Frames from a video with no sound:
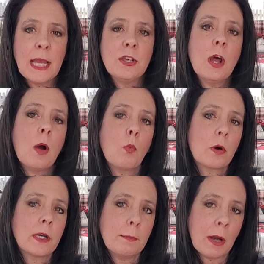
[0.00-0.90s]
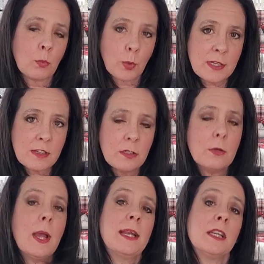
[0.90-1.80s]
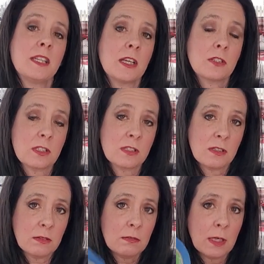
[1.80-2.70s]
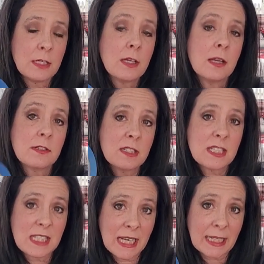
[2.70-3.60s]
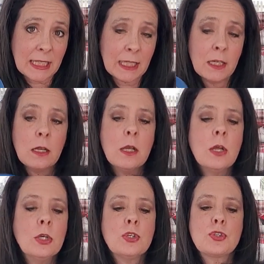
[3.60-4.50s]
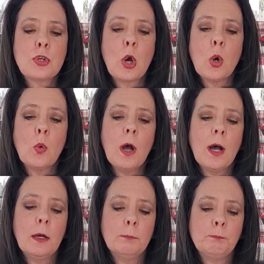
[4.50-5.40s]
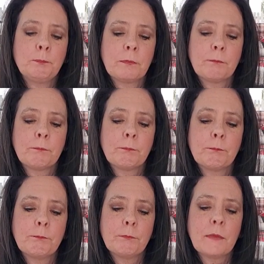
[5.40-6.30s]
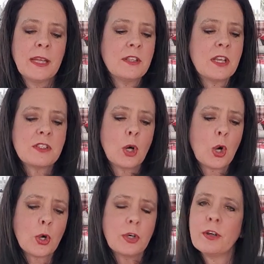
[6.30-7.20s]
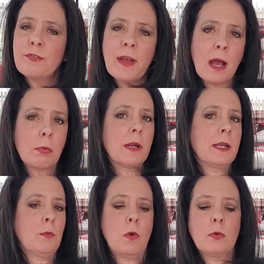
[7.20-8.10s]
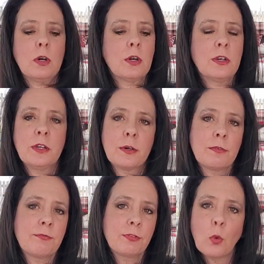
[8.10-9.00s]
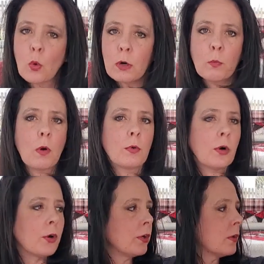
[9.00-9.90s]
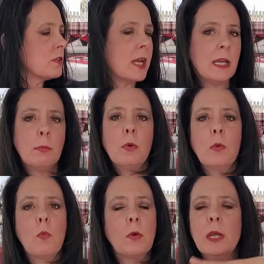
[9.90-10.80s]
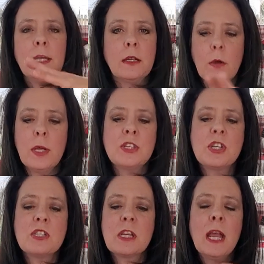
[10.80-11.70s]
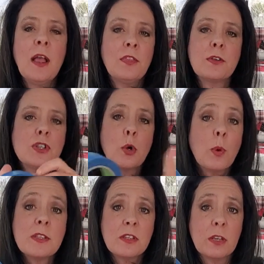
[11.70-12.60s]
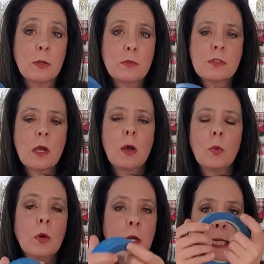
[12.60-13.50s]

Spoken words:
and not worry about residue, and it does stick. So, and it doesn't hurt your fabric, it won't hurt your floor, it won't hurt your table, it won't, it just, there's no residue. So